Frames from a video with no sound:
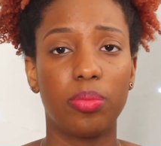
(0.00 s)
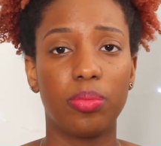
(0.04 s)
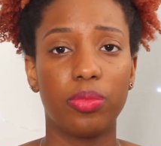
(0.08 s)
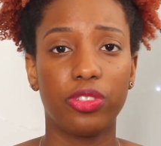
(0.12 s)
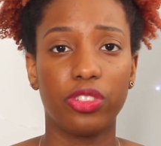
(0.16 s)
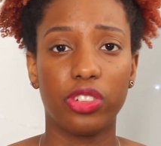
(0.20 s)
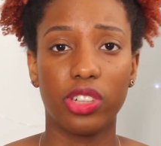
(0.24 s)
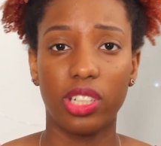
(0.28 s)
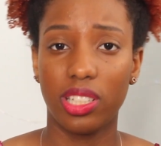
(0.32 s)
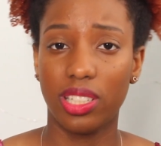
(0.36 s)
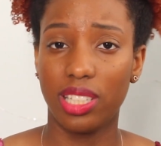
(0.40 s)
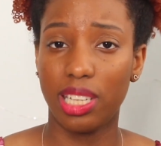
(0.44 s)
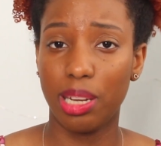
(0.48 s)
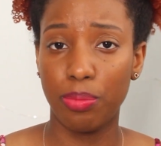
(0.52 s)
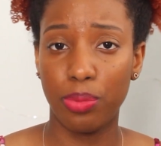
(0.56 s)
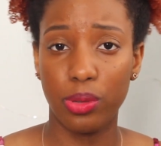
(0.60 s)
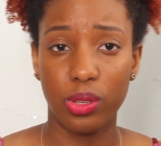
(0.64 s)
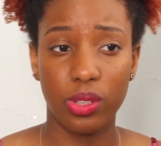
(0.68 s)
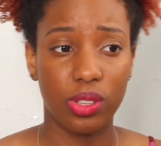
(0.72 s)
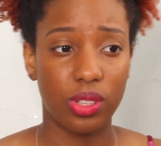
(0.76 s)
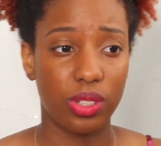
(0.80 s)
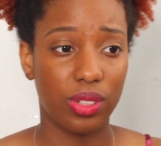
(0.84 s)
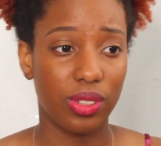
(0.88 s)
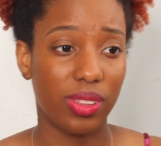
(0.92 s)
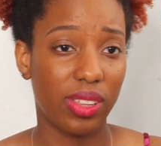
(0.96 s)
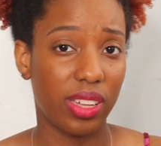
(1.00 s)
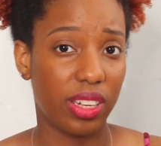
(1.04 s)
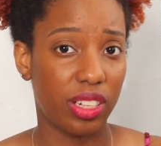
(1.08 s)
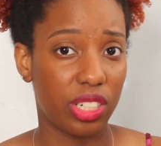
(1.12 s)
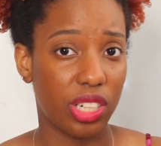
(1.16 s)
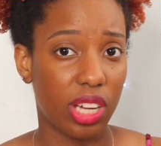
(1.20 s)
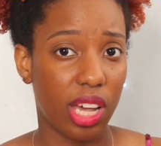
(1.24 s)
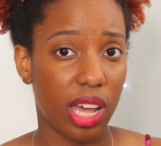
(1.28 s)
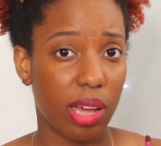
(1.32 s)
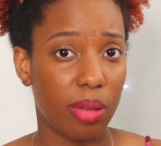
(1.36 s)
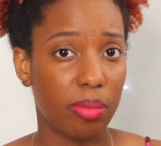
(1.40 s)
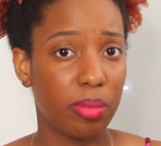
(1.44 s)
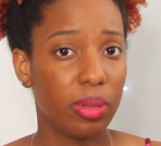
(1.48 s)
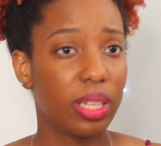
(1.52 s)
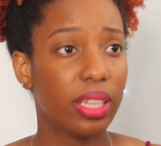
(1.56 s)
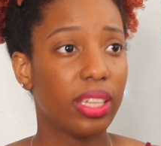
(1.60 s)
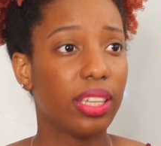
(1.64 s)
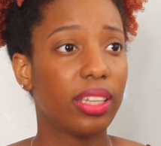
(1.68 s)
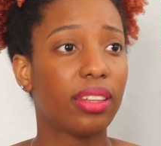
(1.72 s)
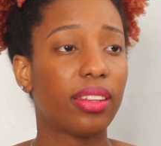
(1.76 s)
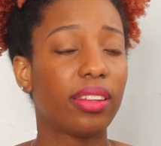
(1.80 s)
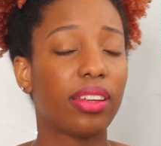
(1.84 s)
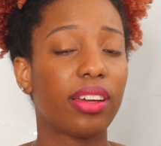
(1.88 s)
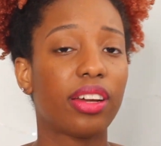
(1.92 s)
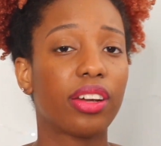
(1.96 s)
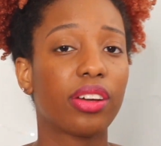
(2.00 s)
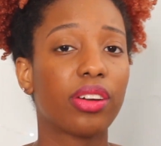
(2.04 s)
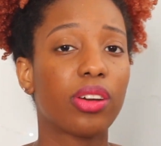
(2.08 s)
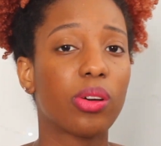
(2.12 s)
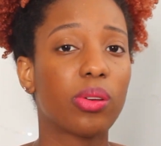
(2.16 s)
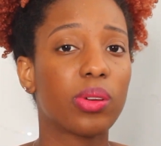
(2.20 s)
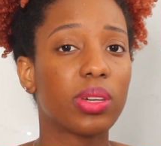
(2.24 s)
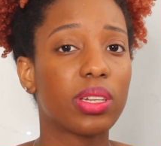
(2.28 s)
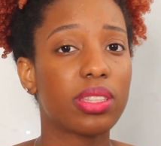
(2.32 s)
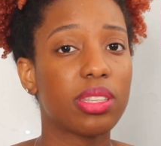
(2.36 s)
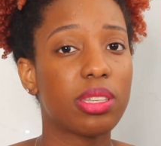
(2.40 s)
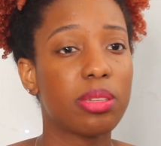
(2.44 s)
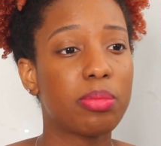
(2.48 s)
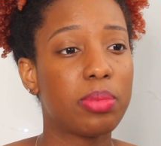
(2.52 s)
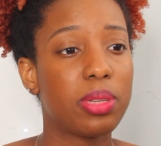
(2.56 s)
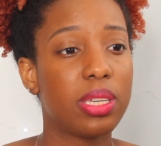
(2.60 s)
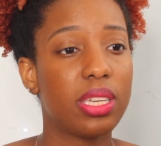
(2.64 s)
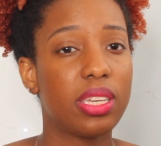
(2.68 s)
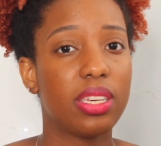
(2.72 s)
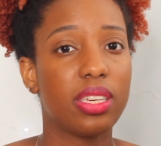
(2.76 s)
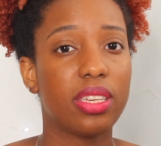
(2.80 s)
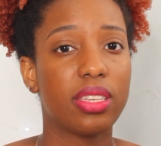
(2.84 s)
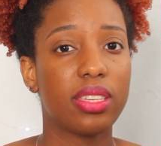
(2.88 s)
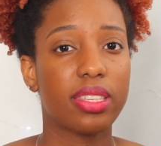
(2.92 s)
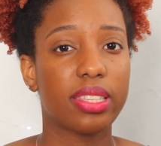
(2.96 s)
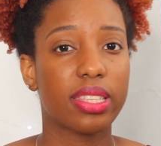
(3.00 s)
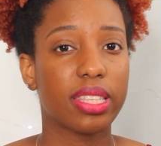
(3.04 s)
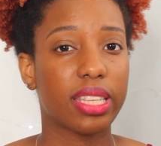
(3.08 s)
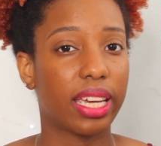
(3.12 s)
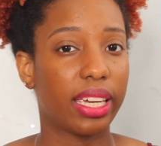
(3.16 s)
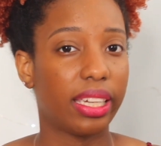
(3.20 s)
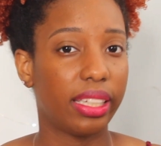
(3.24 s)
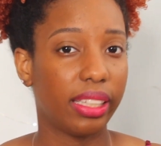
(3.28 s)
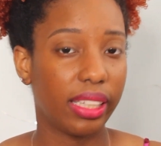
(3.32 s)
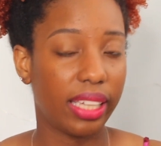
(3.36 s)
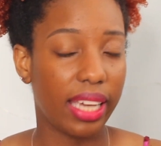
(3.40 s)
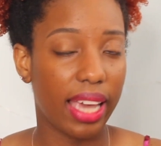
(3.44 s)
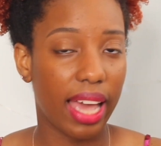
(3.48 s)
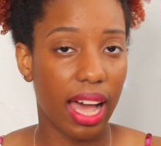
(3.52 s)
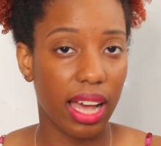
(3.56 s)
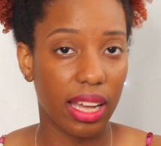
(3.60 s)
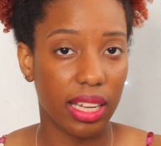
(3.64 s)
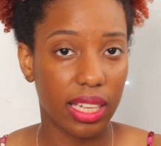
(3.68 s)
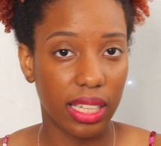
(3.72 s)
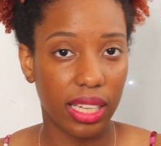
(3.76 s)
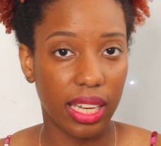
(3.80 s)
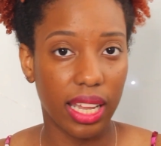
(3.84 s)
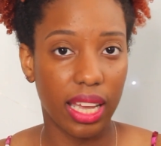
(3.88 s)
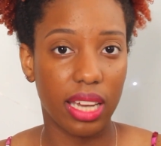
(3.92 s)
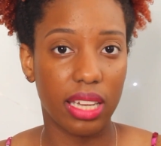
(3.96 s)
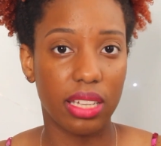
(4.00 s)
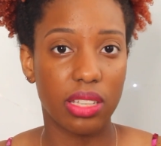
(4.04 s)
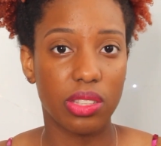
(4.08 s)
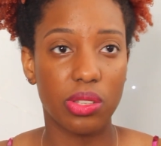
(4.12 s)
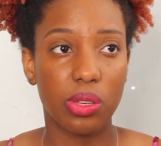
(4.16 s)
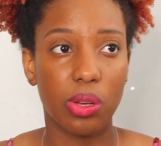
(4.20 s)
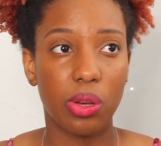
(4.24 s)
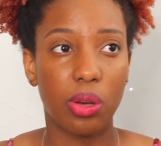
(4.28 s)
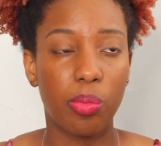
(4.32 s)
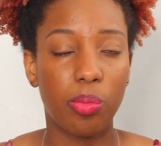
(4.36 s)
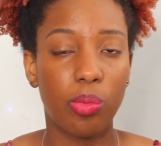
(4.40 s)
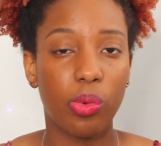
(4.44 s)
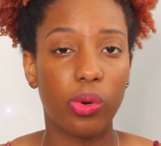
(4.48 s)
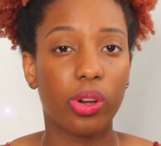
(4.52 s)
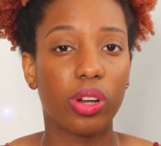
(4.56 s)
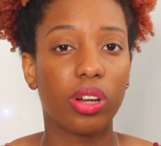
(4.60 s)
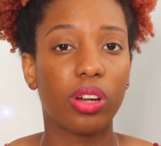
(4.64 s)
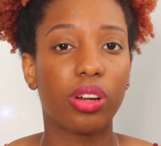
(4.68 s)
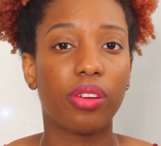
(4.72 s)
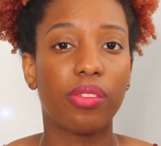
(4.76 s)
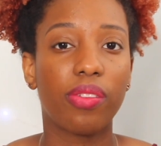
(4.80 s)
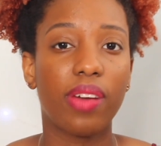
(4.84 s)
for shampoos to do their job, they're going to be slightly alkaline, so more